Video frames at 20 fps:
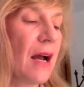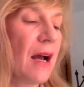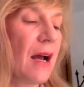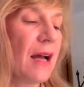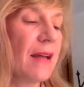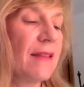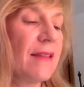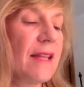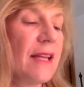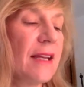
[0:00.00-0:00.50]

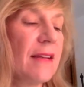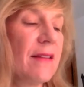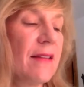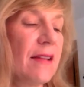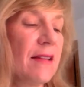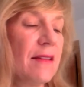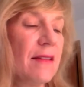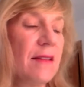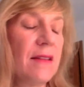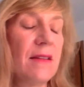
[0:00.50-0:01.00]
I think
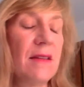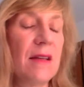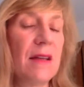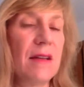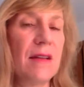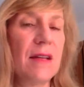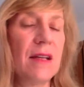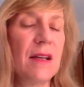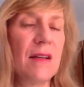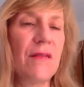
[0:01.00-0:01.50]
that
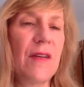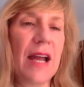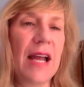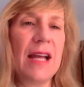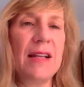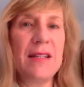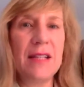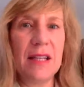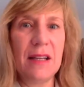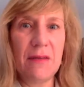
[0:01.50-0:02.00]
if I
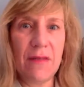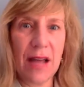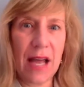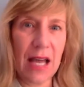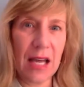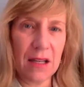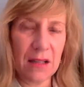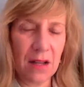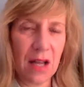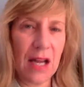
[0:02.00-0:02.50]
had to give a
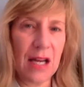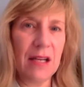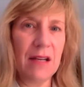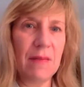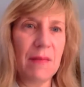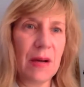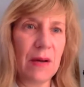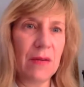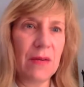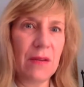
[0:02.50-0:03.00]
headline
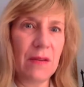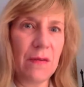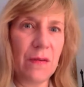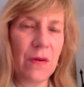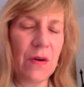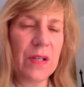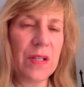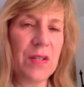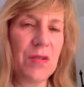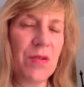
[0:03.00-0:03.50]
about the
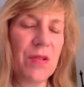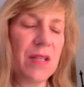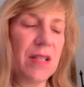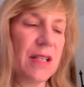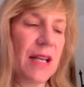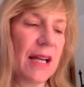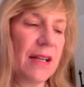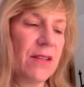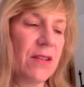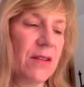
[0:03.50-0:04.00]
forestry
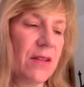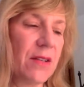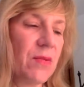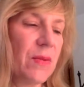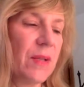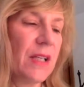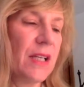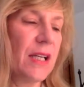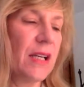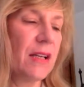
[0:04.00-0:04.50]
sector, it's
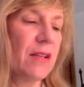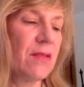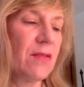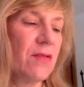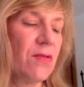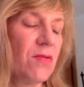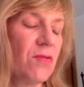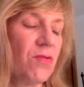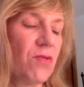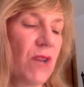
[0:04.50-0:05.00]
really
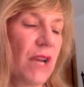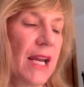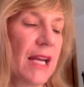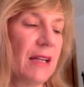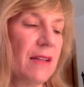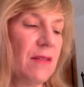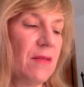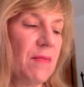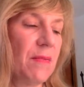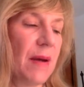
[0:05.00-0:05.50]

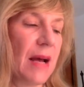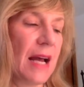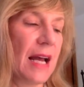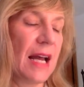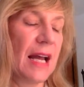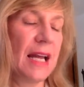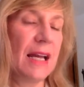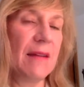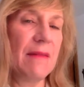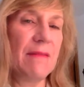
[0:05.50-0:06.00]
constrained
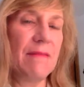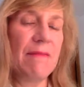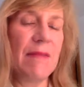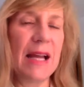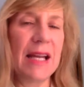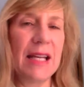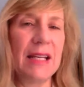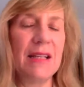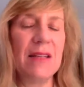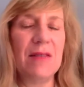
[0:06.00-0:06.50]
by
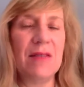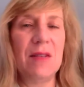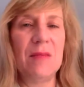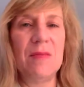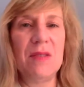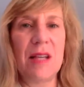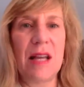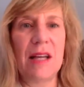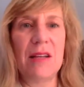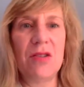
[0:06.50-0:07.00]

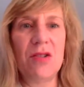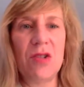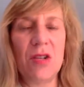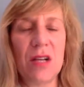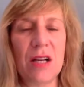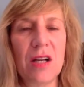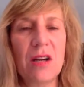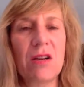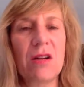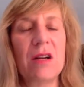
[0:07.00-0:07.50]
mechanisms that should
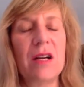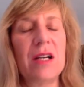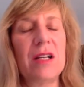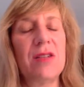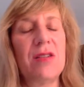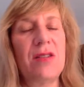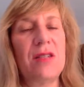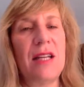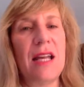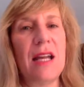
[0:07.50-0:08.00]

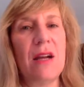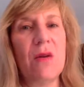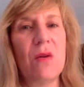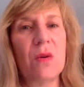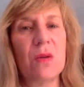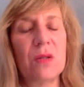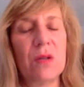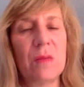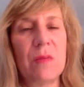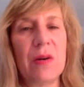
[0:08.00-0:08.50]
encourage
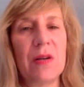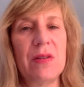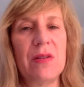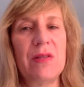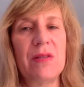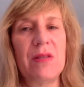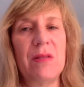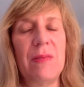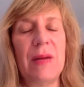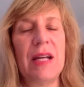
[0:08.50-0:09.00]
stakeholder
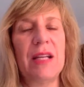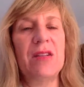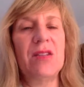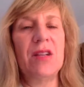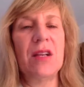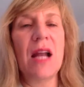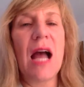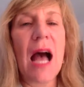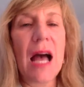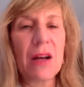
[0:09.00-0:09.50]

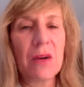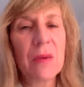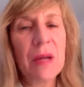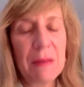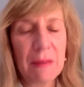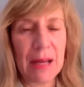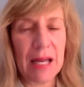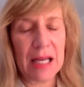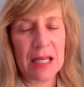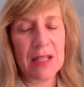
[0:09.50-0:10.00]
participation. How do
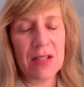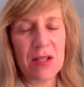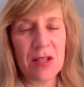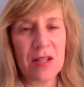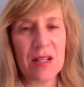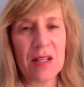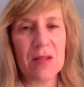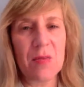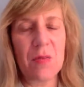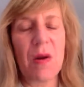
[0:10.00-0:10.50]
we
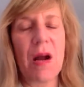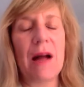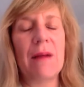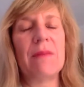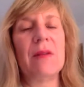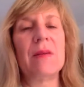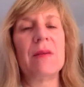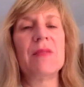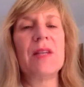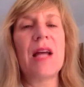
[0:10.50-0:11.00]
manage these
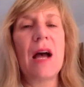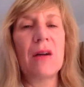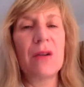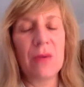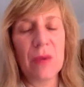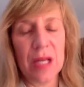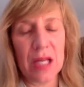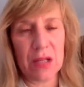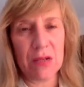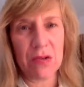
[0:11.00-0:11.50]
problems? How
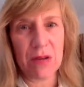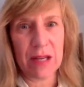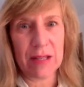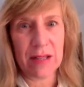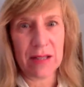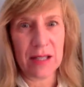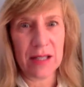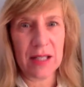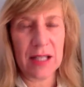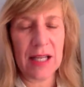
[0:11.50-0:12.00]
do we
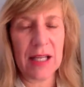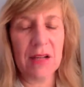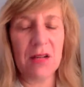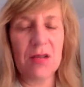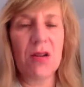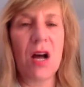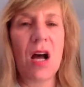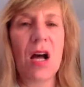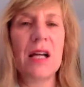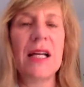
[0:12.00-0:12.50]
address
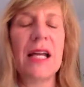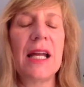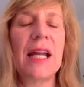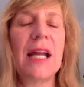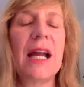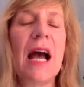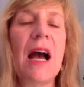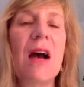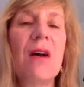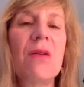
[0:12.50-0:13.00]
illegal
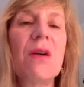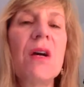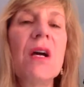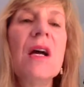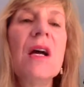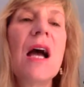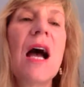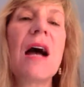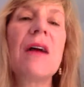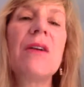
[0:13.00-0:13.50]
logging? How
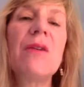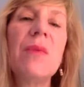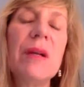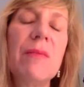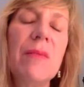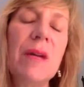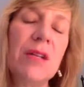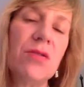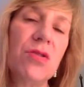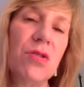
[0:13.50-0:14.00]
do
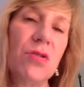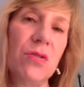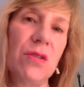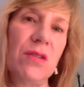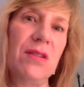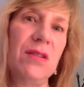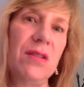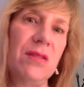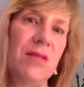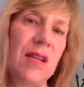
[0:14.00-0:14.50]
we ensure
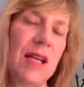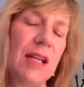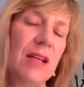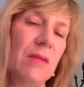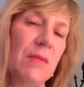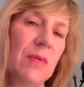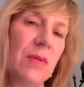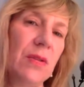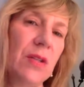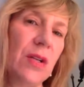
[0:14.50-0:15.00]

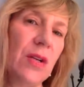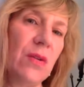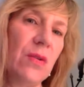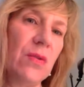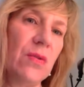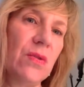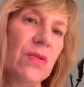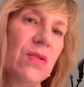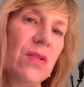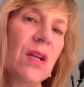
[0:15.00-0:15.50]
sustainable
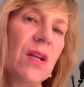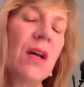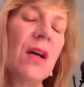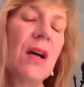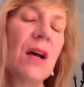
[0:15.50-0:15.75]
use?